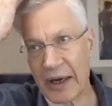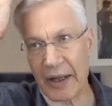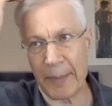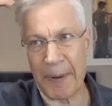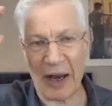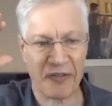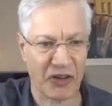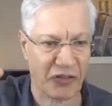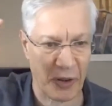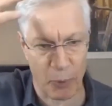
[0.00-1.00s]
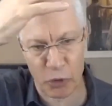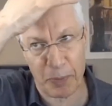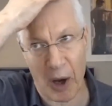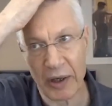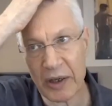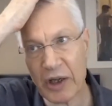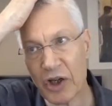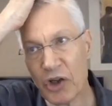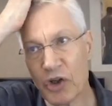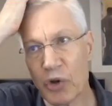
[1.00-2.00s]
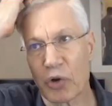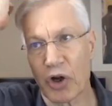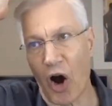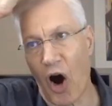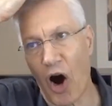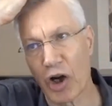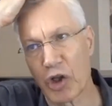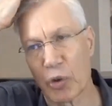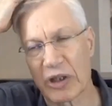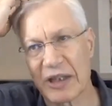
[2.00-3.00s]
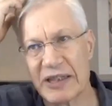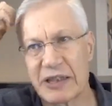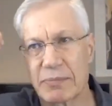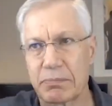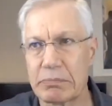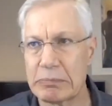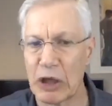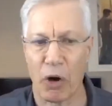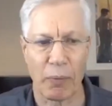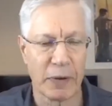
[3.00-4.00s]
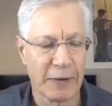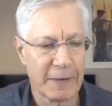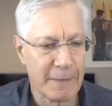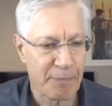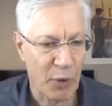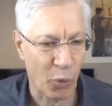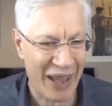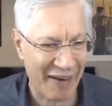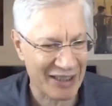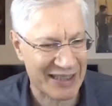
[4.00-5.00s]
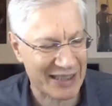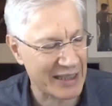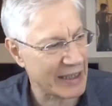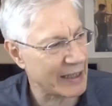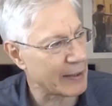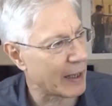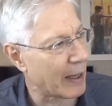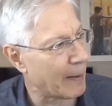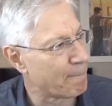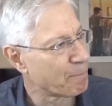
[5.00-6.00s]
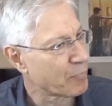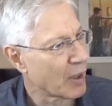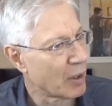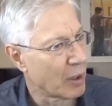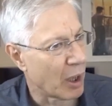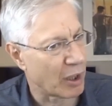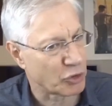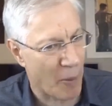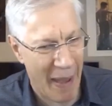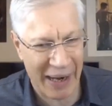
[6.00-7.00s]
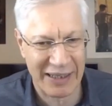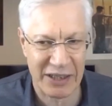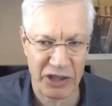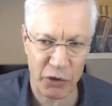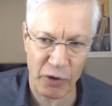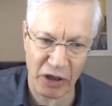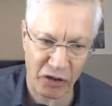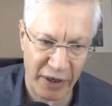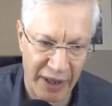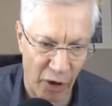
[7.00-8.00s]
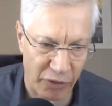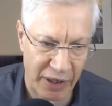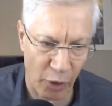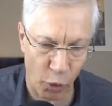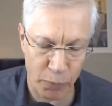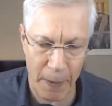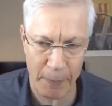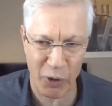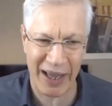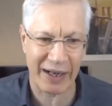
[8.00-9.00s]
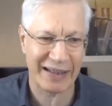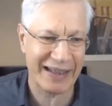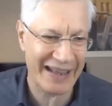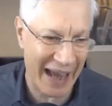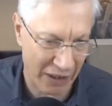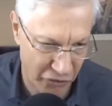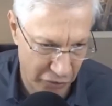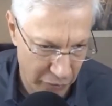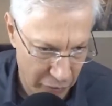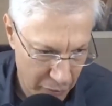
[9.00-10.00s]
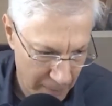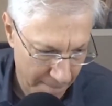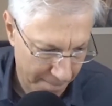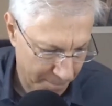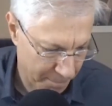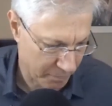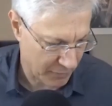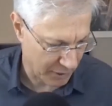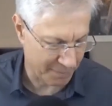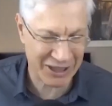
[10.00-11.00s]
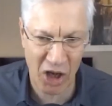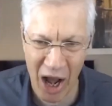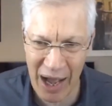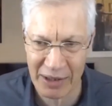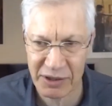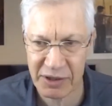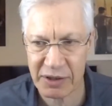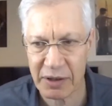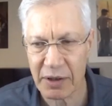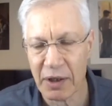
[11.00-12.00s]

Now, the benefits, for the most part, you could argue at least, you know, we haven't seen. Um, a dramatic deterioration in the healthcare old people get yet. But the costs.